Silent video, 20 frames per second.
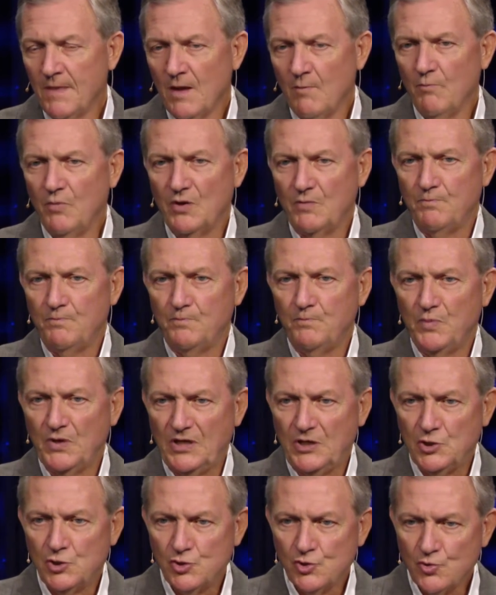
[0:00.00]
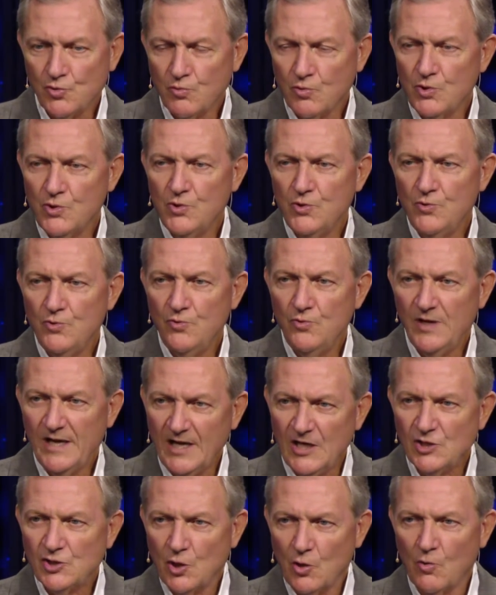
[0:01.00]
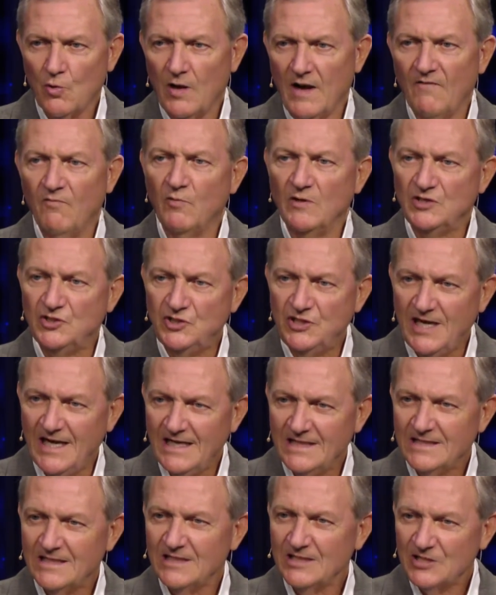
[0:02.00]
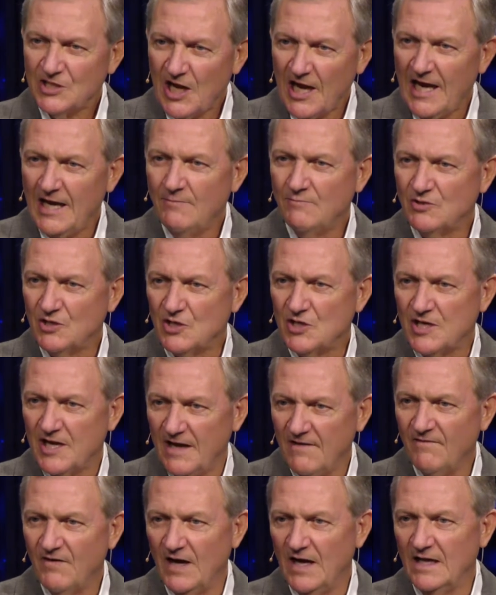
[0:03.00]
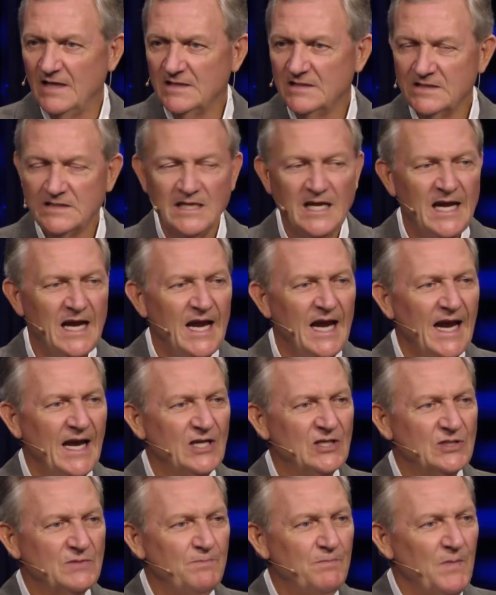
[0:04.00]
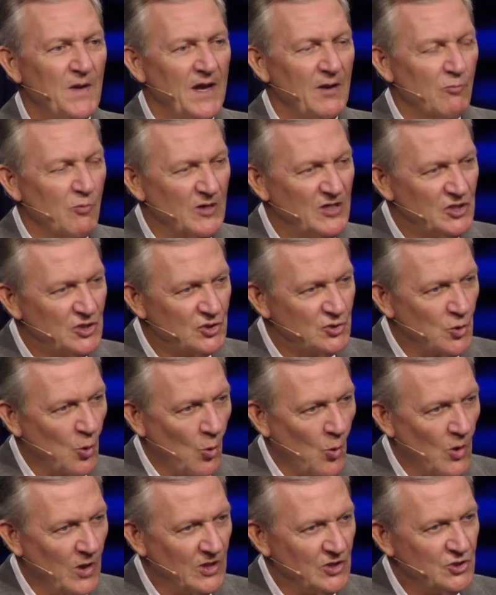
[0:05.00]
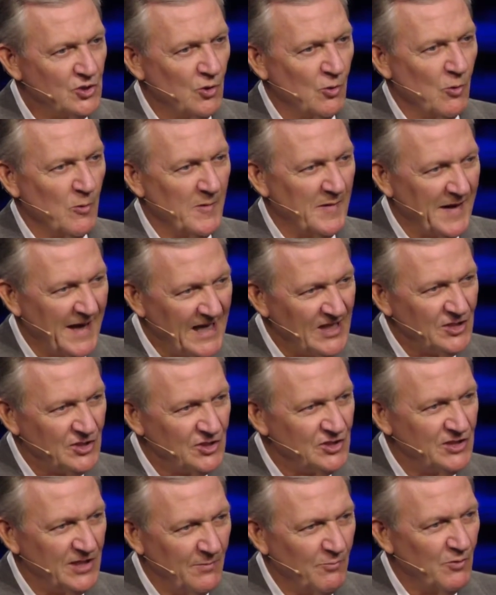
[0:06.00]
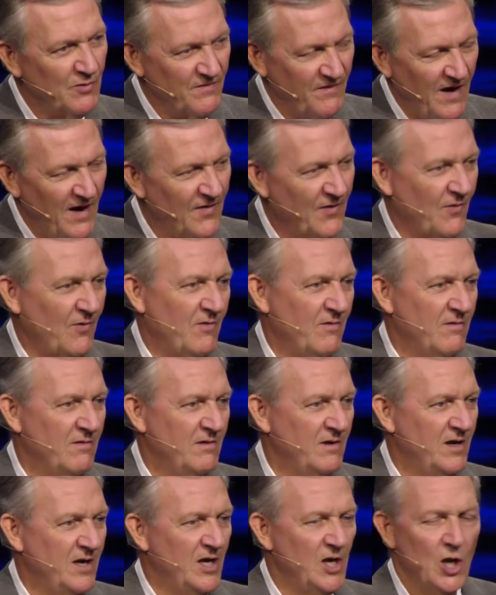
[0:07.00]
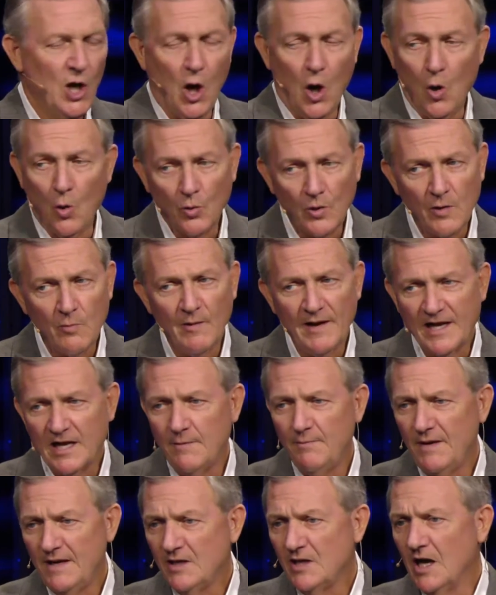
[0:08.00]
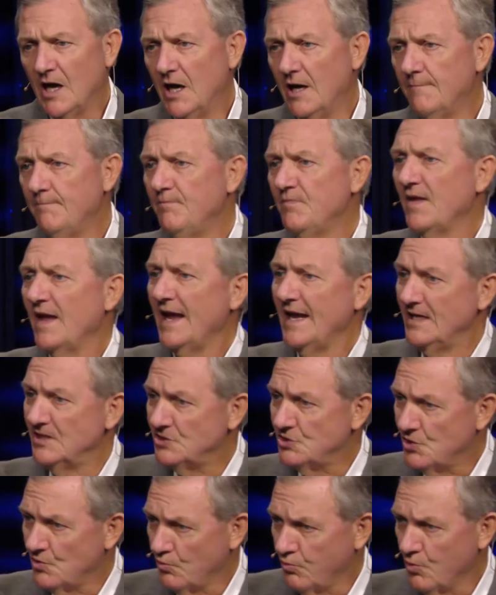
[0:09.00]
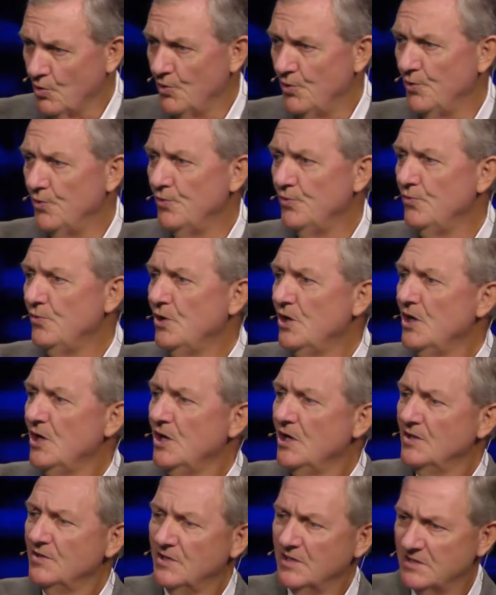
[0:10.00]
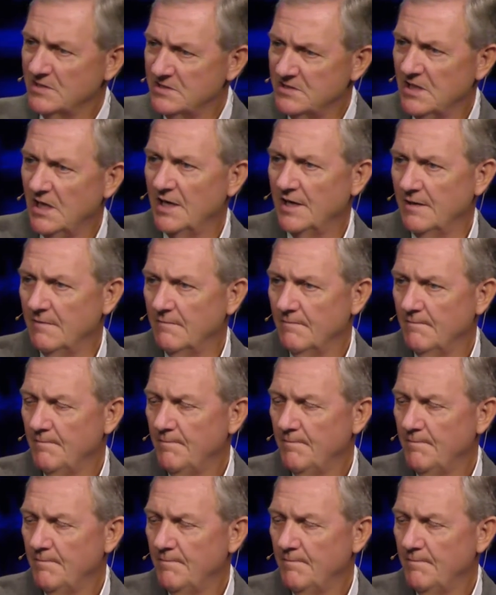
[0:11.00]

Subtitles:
But true eternal life, what Jesus came to give us is restore us to a relationship with Father. Only way it can be done is through the Son.